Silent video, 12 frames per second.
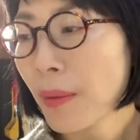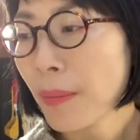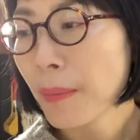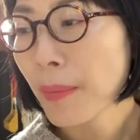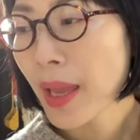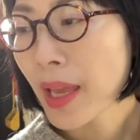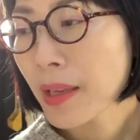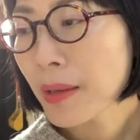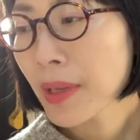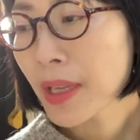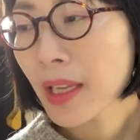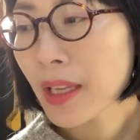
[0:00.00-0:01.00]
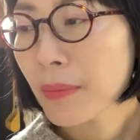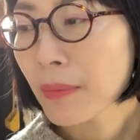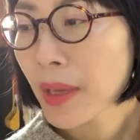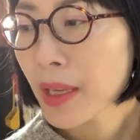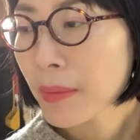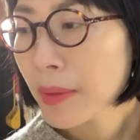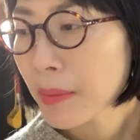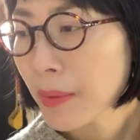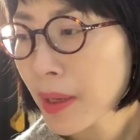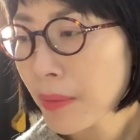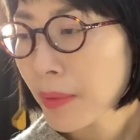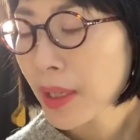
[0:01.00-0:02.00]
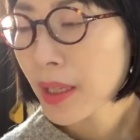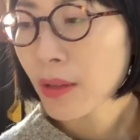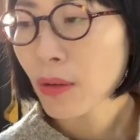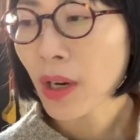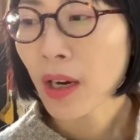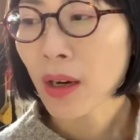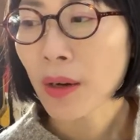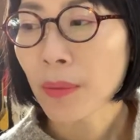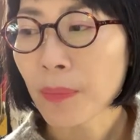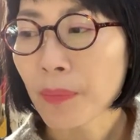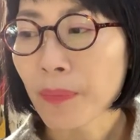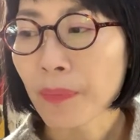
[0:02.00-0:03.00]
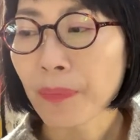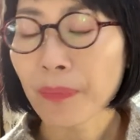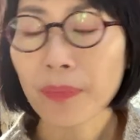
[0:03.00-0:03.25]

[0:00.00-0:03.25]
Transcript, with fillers: maybe, maybe, maybe, um,